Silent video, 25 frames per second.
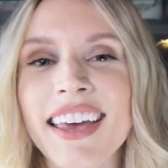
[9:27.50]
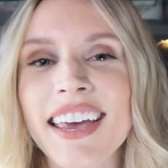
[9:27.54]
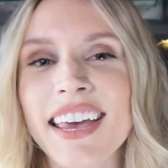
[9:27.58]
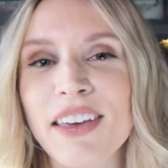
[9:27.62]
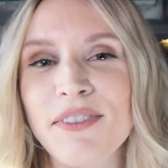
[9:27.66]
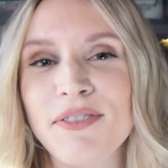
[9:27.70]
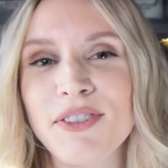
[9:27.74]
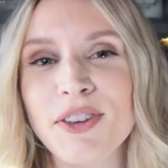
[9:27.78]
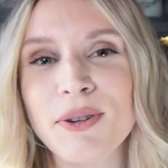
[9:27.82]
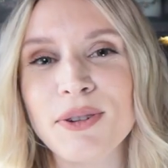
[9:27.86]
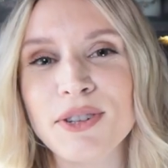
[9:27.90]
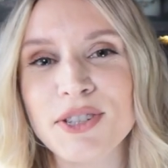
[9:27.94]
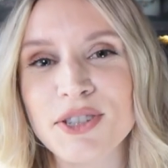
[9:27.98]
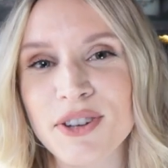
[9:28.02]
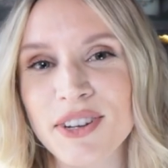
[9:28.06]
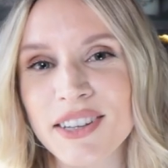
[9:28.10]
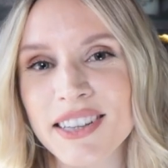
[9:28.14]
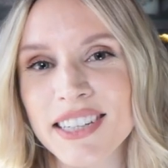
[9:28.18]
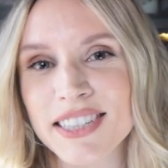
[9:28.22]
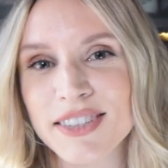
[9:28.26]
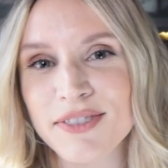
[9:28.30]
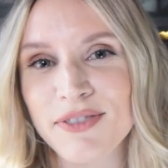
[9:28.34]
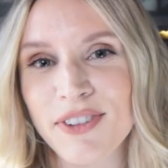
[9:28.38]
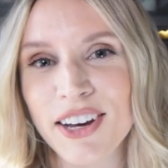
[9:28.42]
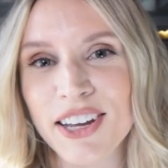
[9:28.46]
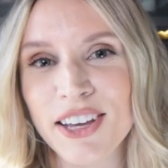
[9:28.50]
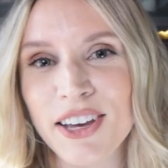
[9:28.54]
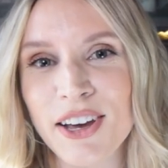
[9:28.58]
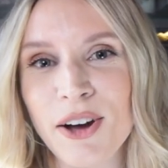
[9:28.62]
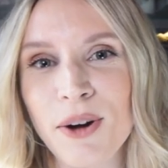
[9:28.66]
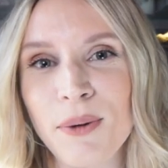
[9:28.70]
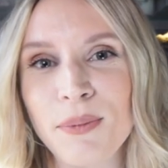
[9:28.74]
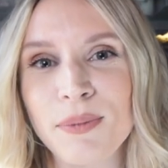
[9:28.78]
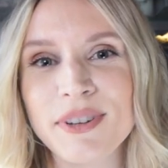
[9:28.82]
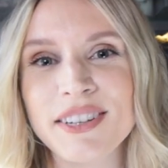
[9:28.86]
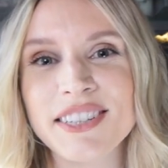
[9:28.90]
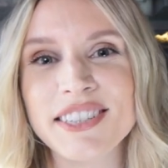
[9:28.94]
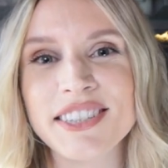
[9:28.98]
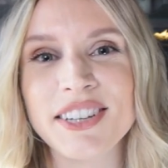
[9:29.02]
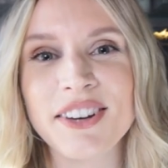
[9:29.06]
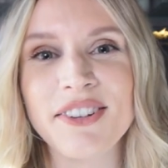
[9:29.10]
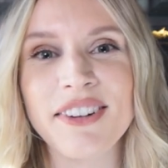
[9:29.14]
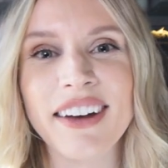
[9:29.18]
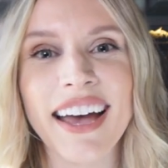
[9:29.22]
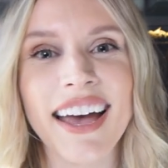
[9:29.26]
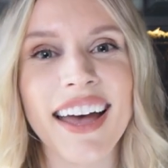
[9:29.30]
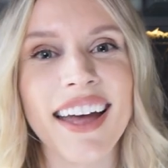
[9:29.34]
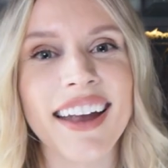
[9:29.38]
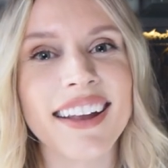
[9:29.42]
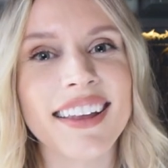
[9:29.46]
If you enjoyed this video, please go
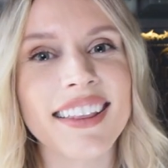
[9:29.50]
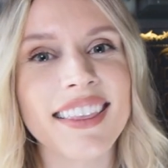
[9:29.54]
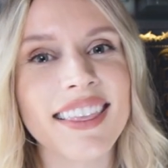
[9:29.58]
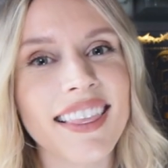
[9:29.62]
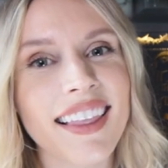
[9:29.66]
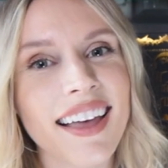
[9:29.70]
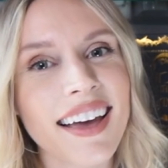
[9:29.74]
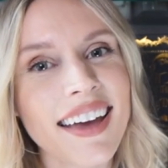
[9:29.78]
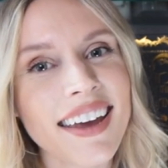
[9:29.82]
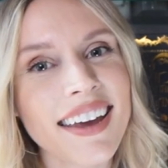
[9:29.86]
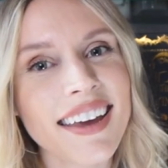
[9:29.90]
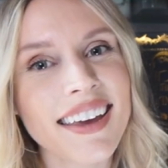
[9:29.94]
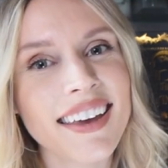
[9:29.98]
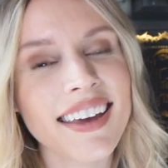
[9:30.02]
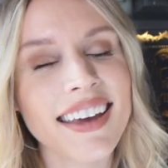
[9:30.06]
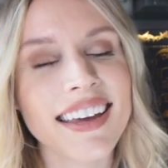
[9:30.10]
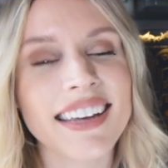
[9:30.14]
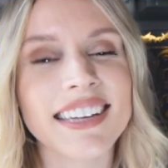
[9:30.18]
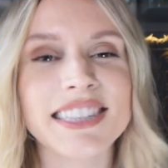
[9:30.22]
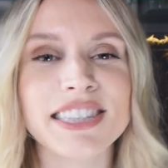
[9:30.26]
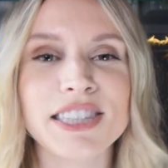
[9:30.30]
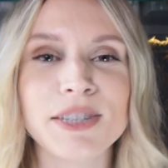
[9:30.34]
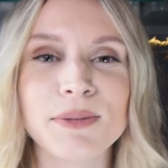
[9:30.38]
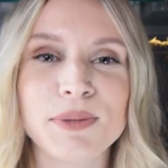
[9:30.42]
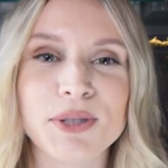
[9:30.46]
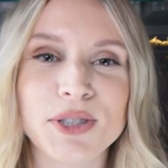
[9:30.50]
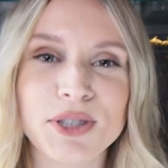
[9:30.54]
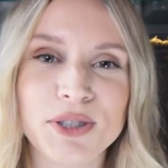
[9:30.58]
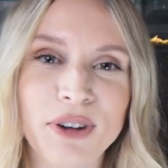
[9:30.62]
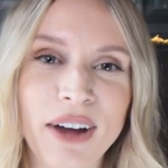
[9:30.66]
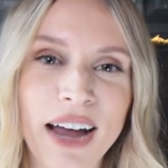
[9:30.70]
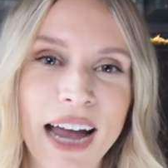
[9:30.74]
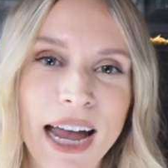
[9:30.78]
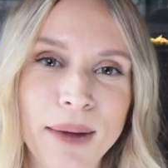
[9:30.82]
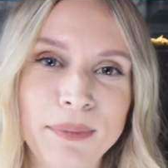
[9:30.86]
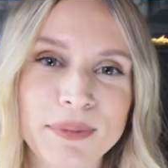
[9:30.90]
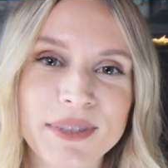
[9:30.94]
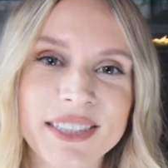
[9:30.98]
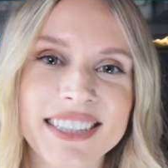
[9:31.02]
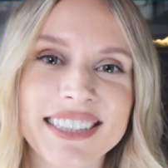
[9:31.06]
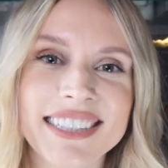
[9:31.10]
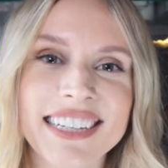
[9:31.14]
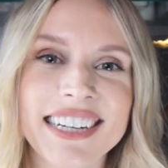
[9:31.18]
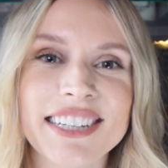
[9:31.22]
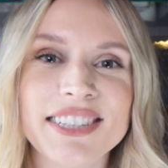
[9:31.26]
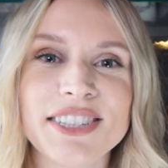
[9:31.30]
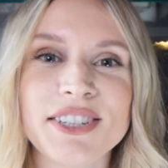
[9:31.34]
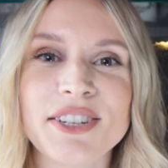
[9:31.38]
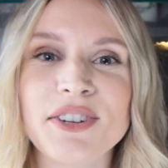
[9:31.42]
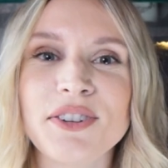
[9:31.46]
ahead and like and subscribe to stay
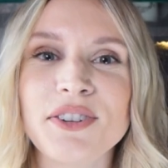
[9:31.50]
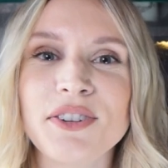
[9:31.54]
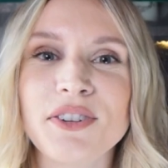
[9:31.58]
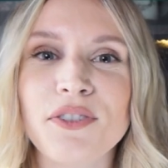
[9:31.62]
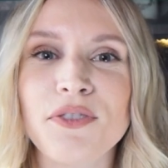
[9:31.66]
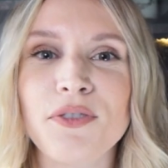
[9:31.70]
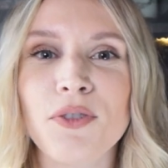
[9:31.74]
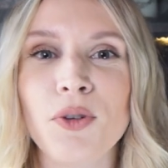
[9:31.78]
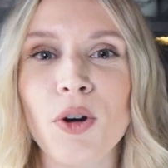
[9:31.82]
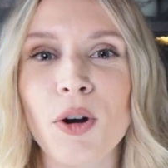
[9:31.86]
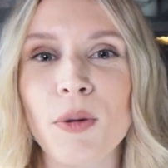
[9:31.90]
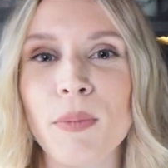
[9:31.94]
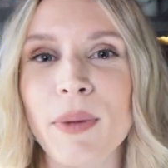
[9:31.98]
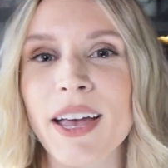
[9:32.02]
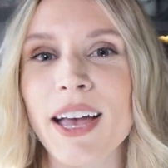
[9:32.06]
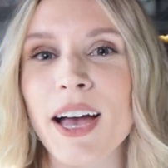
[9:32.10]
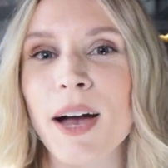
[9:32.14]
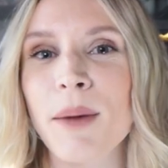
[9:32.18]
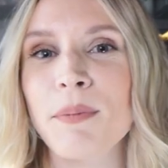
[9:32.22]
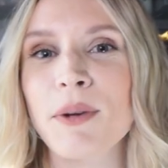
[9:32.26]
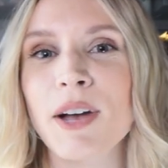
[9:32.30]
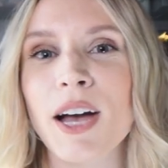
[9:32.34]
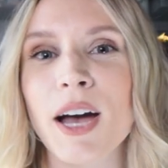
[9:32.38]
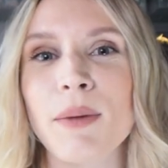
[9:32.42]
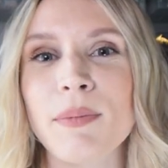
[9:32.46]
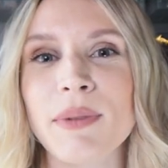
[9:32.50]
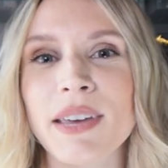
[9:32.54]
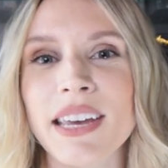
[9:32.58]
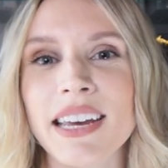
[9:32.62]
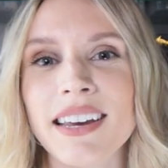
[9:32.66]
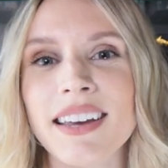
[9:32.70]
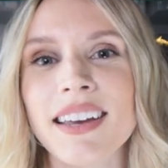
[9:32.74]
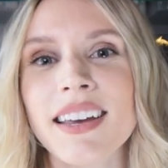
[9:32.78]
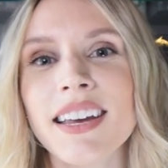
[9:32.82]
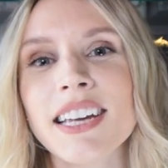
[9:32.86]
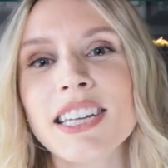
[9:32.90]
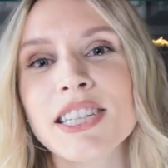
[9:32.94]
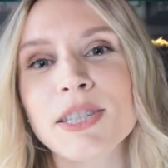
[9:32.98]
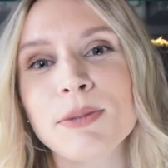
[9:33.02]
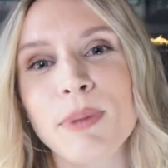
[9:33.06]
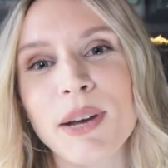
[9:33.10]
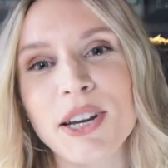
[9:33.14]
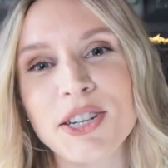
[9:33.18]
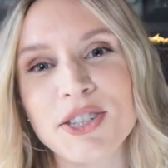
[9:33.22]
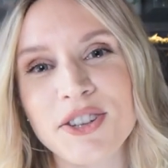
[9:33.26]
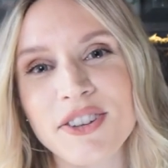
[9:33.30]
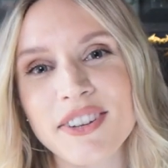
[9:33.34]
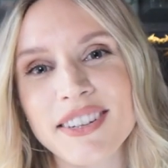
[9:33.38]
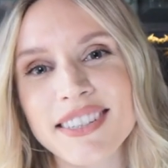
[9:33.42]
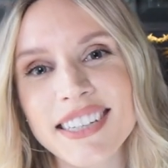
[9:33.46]
tuned for my upcoming
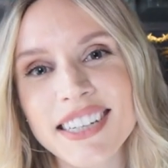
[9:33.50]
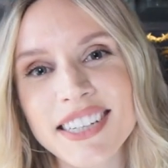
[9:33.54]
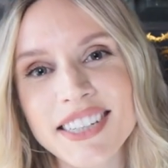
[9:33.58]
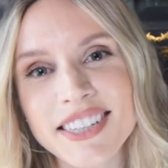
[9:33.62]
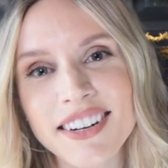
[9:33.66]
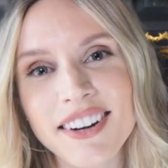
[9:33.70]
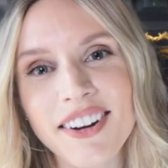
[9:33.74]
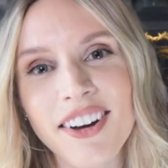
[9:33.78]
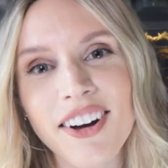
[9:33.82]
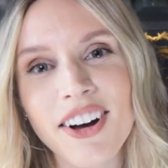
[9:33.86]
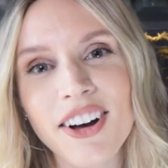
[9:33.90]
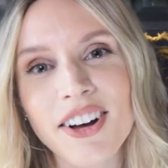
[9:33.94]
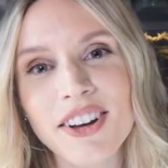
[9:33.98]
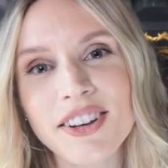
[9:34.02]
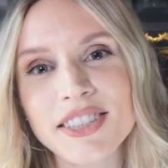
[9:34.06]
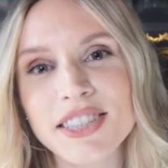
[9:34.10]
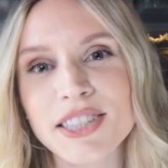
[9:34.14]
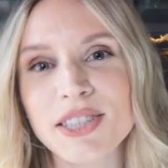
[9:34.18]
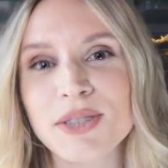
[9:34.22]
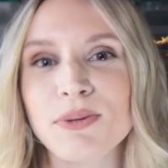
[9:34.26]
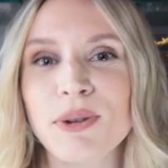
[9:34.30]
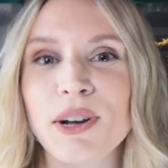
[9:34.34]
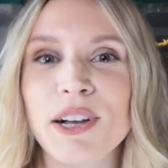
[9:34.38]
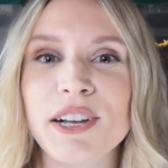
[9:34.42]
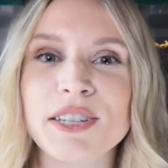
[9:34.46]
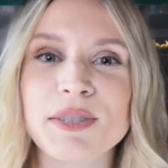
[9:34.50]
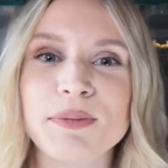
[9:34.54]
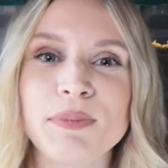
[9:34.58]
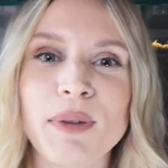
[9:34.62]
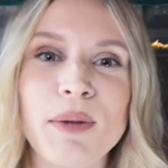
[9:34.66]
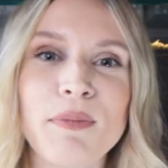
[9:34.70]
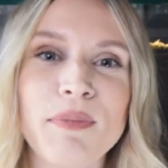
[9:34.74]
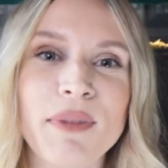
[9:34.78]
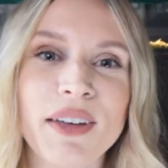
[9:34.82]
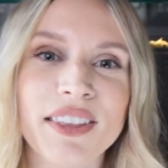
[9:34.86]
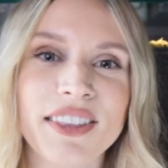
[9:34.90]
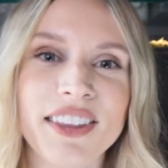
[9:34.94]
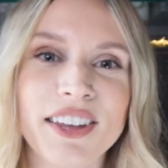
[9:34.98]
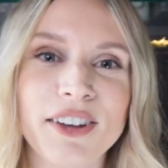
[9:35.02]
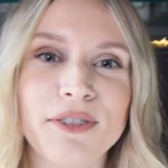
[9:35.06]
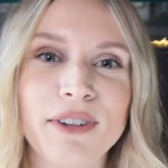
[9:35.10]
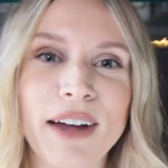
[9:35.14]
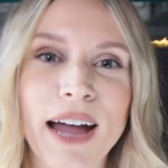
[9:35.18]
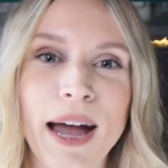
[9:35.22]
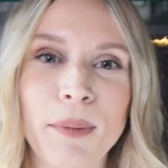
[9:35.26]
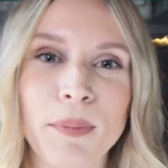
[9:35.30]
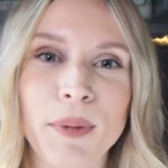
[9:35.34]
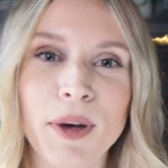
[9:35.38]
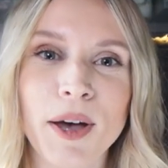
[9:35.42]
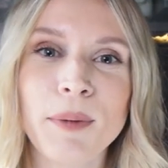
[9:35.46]
special edition hauls as well as my monthly
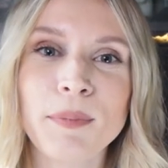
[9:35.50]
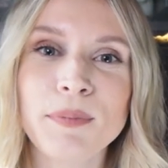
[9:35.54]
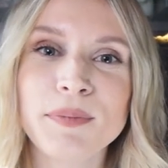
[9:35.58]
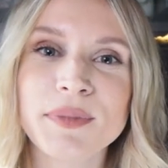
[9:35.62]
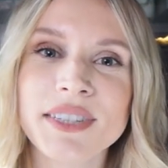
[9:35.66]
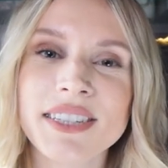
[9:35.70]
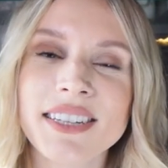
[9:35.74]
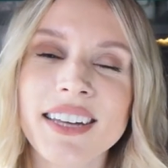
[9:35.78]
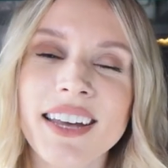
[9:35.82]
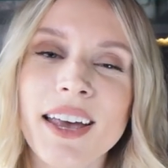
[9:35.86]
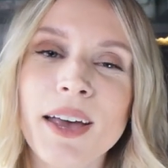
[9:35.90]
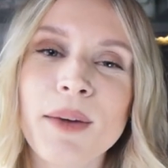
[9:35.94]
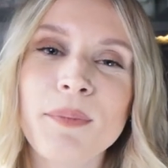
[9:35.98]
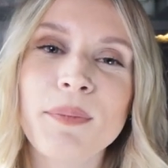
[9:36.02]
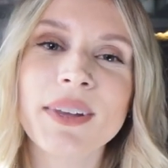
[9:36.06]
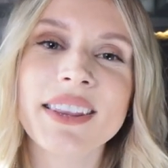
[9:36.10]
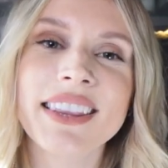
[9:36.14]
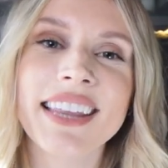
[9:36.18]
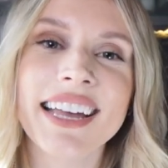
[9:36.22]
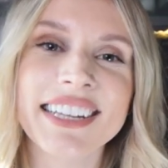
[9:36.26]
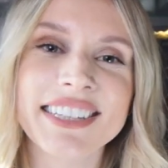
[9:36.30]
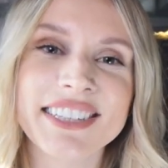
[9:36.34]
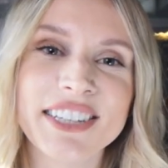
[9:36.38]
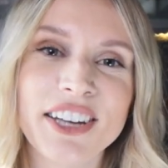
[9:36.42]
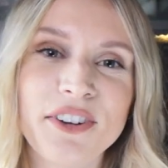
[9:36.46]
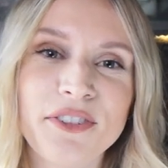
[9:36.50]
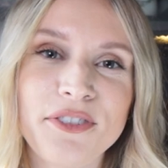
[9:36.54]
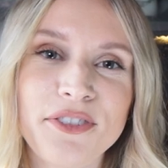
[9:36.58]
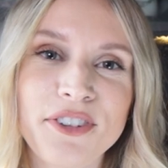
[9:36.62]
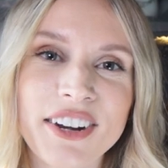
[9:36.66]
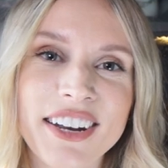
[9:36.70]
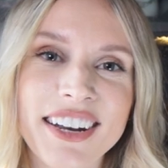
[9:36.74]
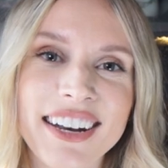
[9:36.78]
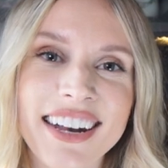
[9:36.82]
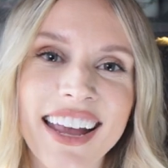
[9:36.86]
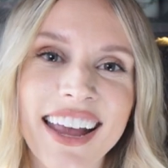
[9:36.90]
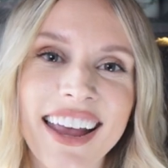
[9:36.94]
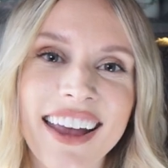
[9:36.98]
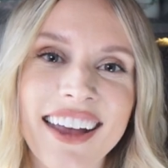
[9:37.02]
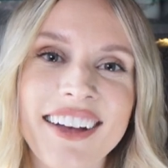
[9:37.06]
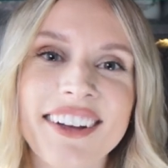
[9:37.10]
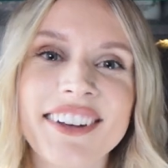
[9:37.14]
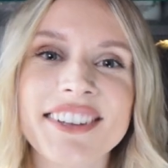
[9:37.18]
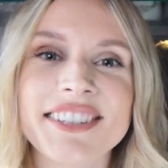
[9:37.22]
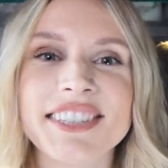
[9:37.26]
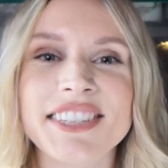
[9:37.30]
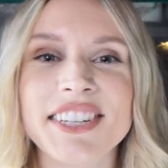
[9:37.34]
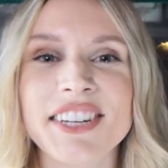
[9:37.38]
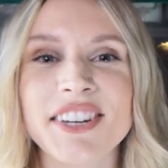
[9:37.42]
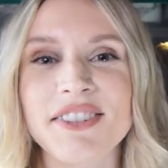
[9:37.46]
wrap ups. But that's all for today. I'll
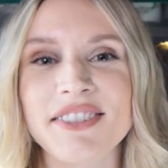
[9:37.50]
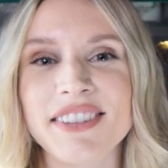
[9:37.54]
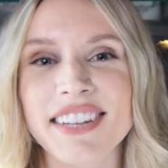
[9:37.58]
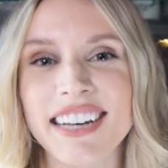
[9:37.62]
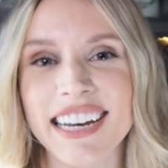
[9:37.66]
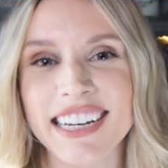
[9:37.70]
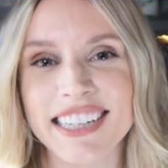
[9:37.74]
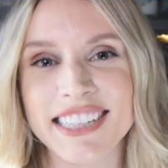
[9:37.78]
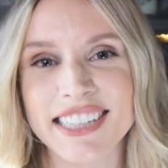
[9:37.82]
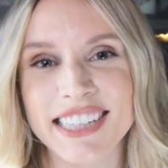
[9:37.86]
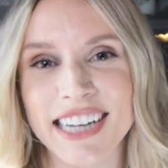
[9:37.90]
see you in the next